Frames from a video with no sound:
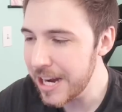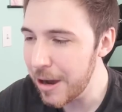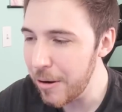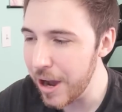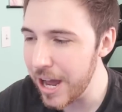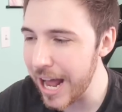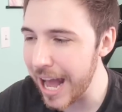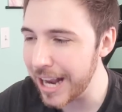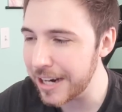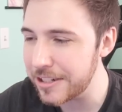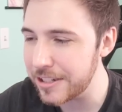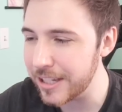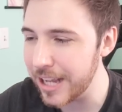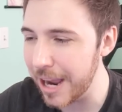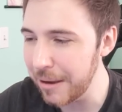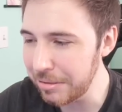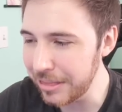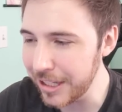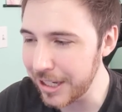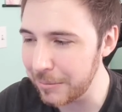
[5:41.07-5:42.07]
You know what,
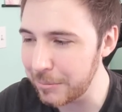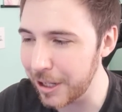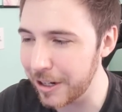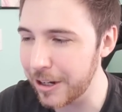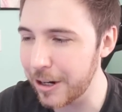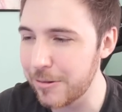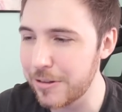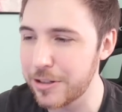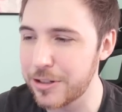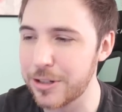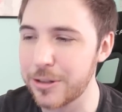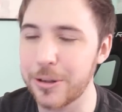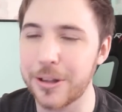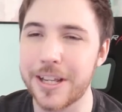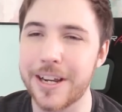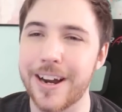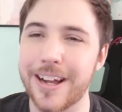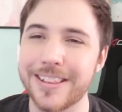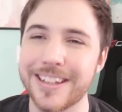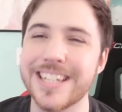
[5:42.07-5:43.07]
actually, I think I'm gonna go with
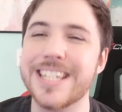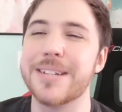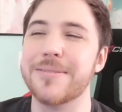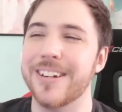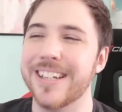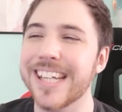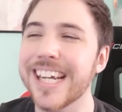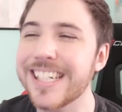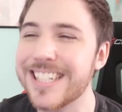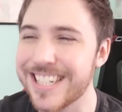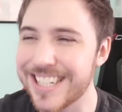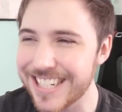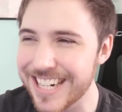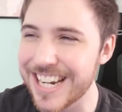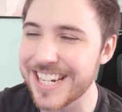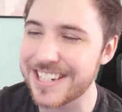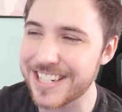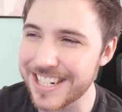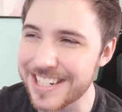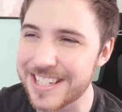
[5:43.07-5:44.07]
Julie on this one.
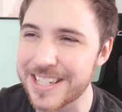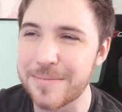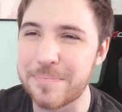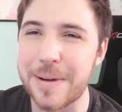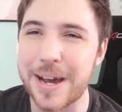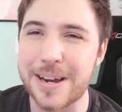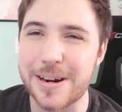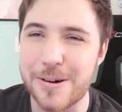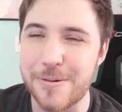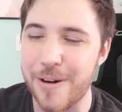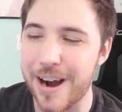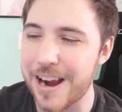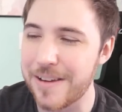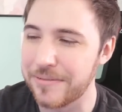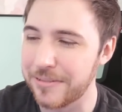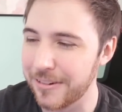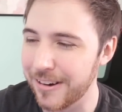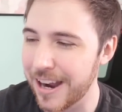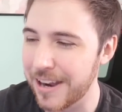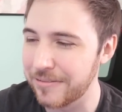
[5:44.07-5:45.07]
She's the better
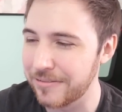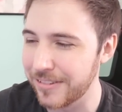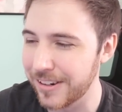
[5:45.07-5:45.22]
waifu, I